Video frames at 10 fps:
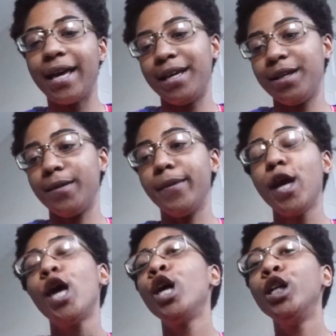am
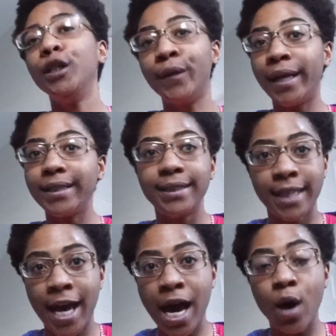doing a
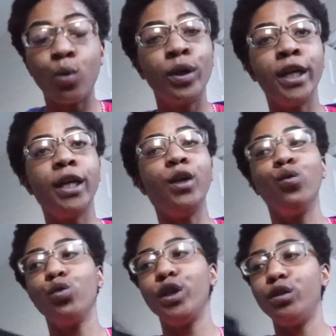style with
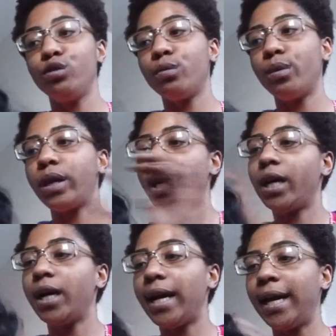reusable
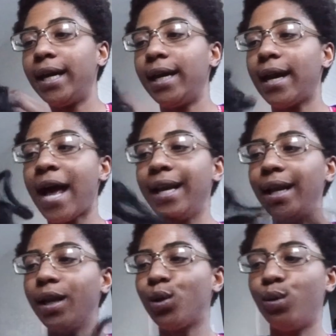hair and I did
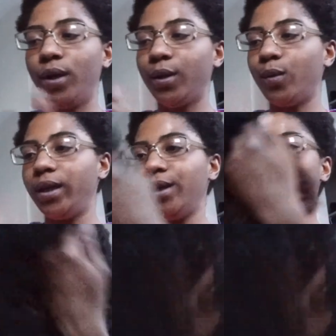a quick weave.